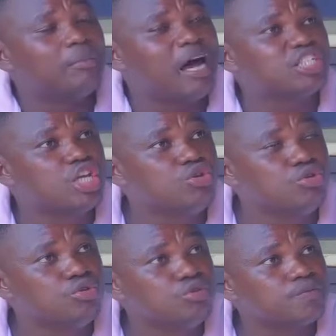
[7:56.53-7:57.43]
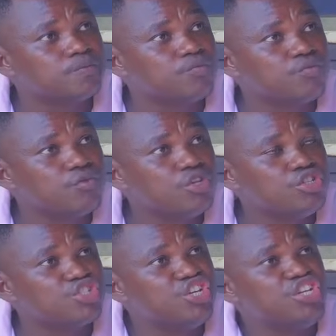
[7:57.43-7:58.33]
I'm asking you.
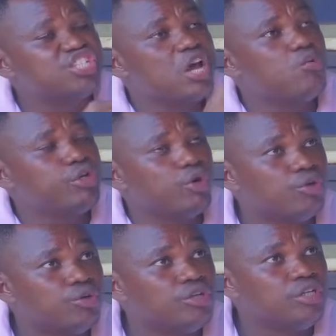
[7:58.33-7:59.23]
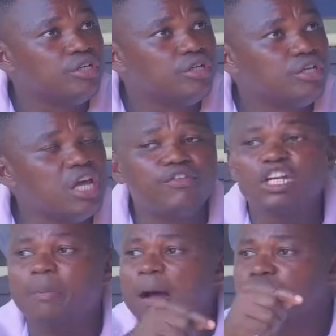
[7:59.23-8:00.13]
She is a widow.
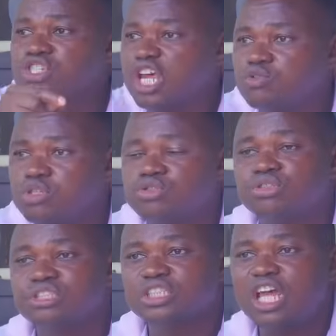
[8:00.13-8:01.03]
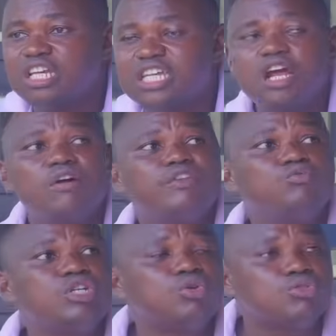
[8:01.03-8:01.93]
Even the Bible says we should take care of
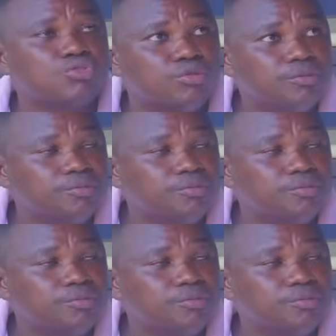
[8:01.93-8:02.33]
the widows.